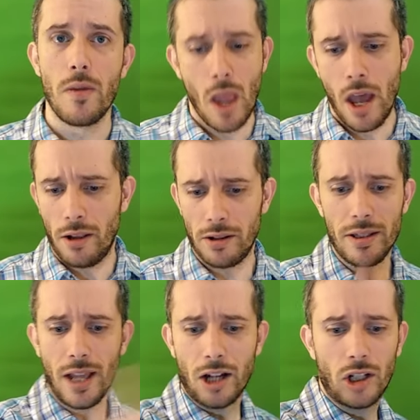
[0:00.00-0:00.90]
It
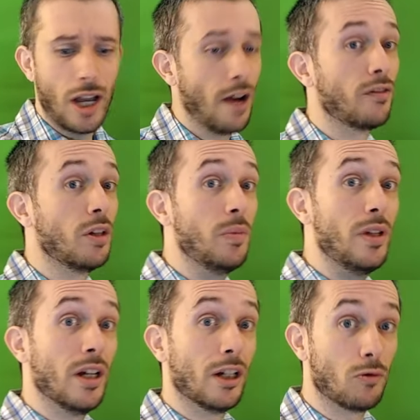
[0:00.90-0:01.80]
doesn't actually have to
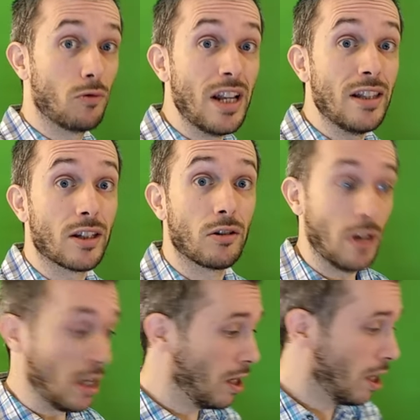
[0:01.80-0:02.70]
be a green screen.